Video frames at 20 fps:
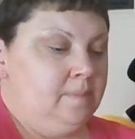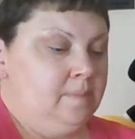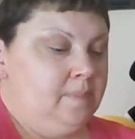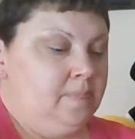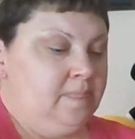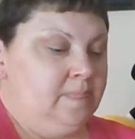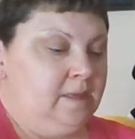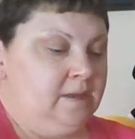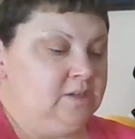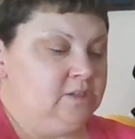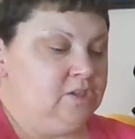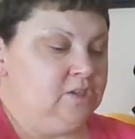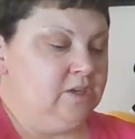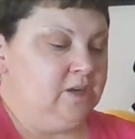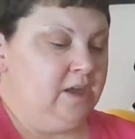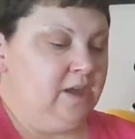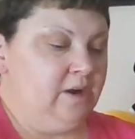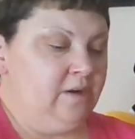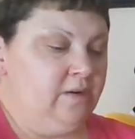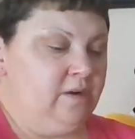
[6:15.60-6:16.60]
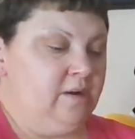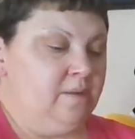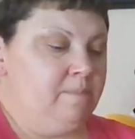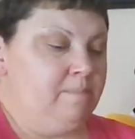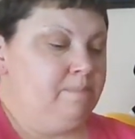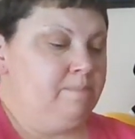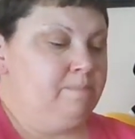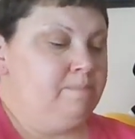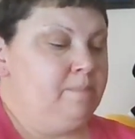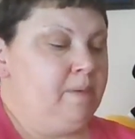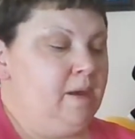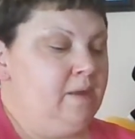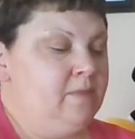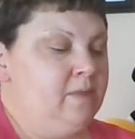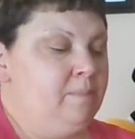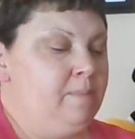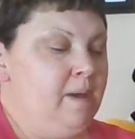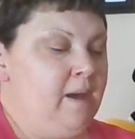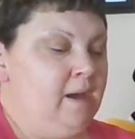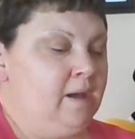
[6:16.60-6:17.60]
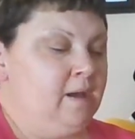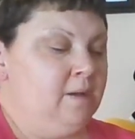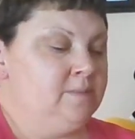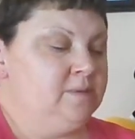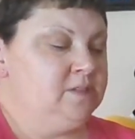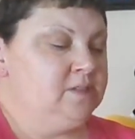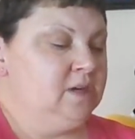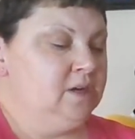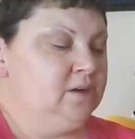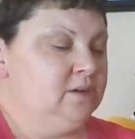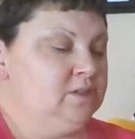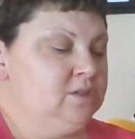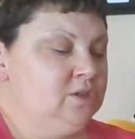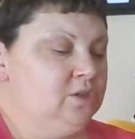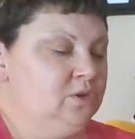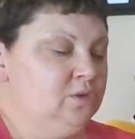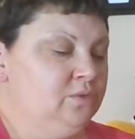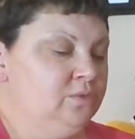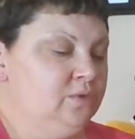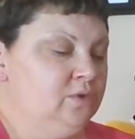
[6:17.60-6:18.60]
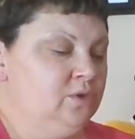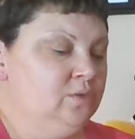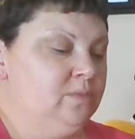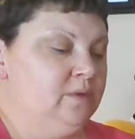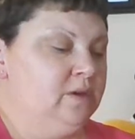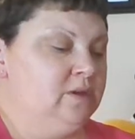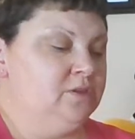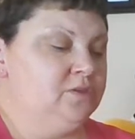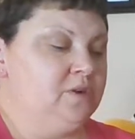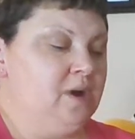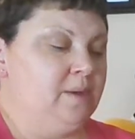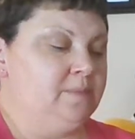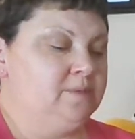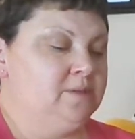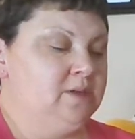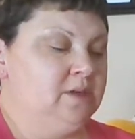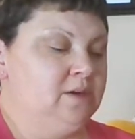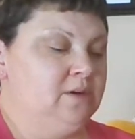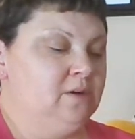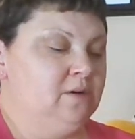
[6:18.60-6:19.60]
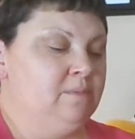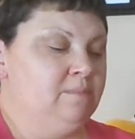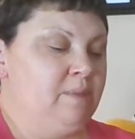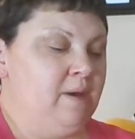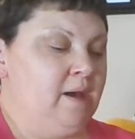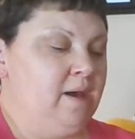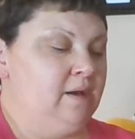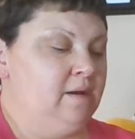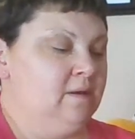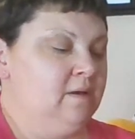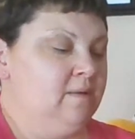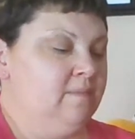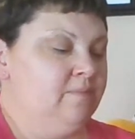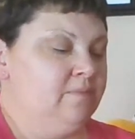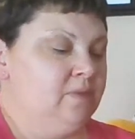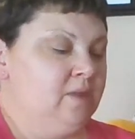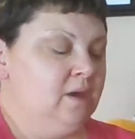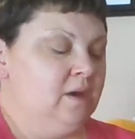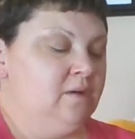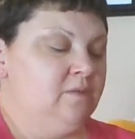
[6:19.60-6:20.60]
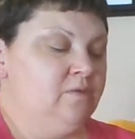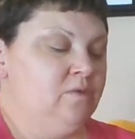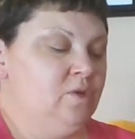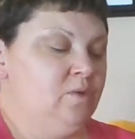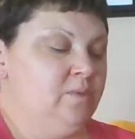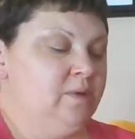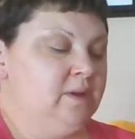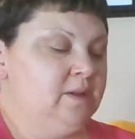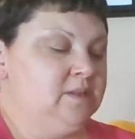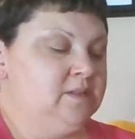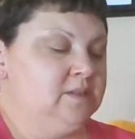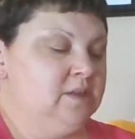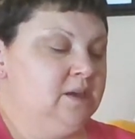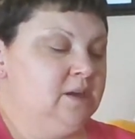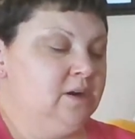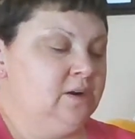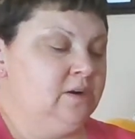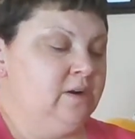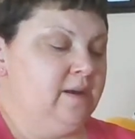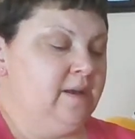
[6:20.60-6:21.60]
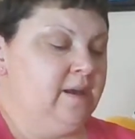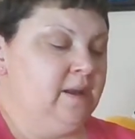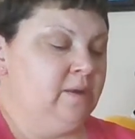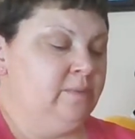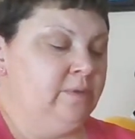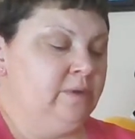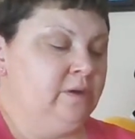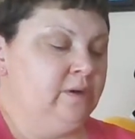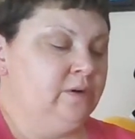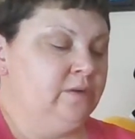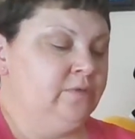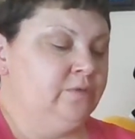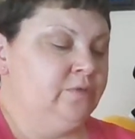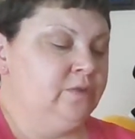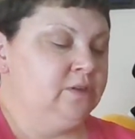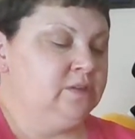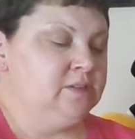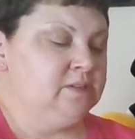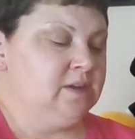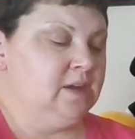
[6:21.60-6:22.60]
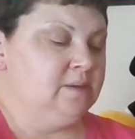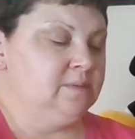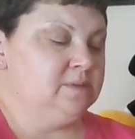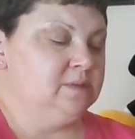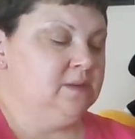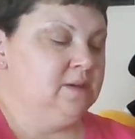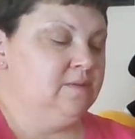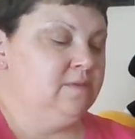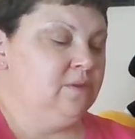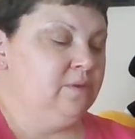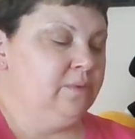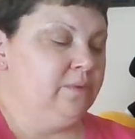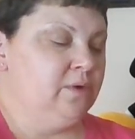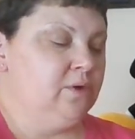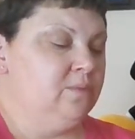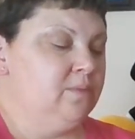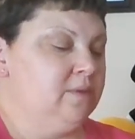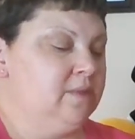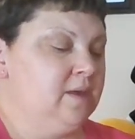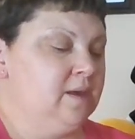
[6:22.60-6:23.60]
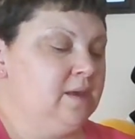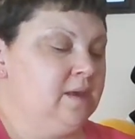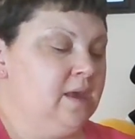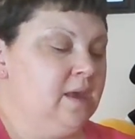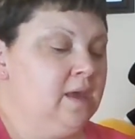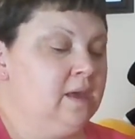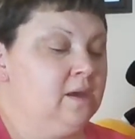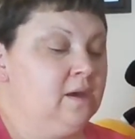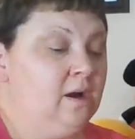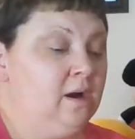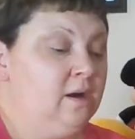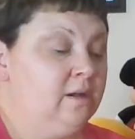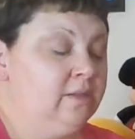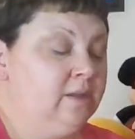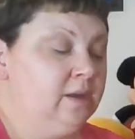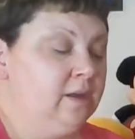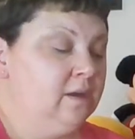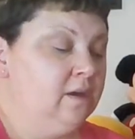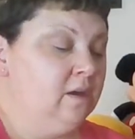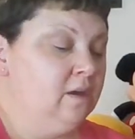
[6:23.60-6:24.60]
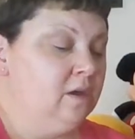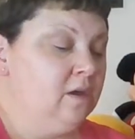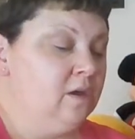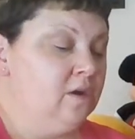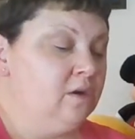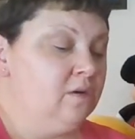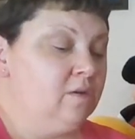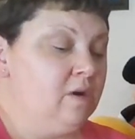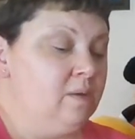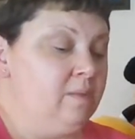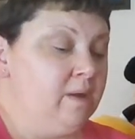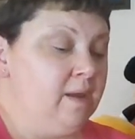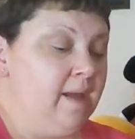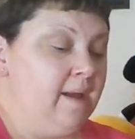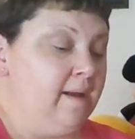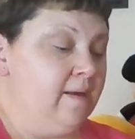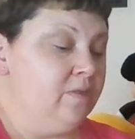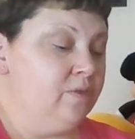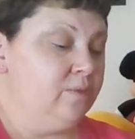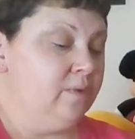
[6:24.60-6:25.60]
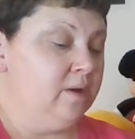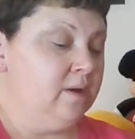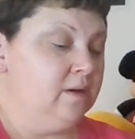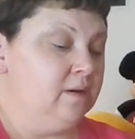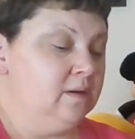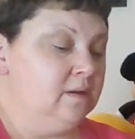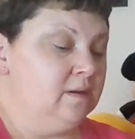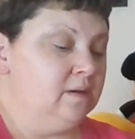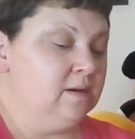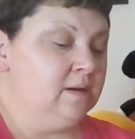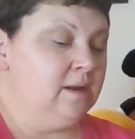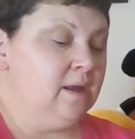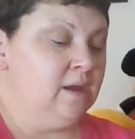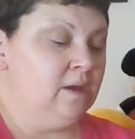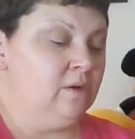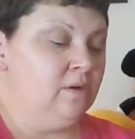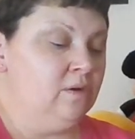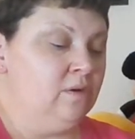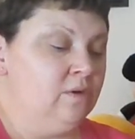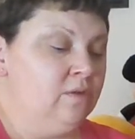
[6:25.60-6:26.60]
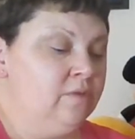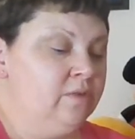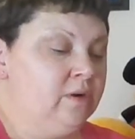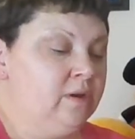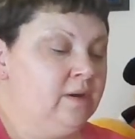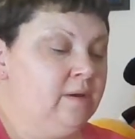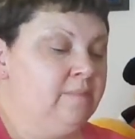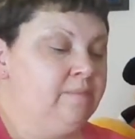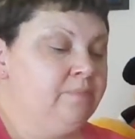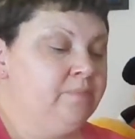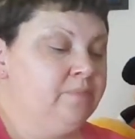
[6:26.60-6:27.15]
Then she carried the pack upstairs to her room and dropped it in her bed. A few minutes later, Annabelle heard footsteps leave the room and then Kate calling, "Grandma Catherine, can I go over to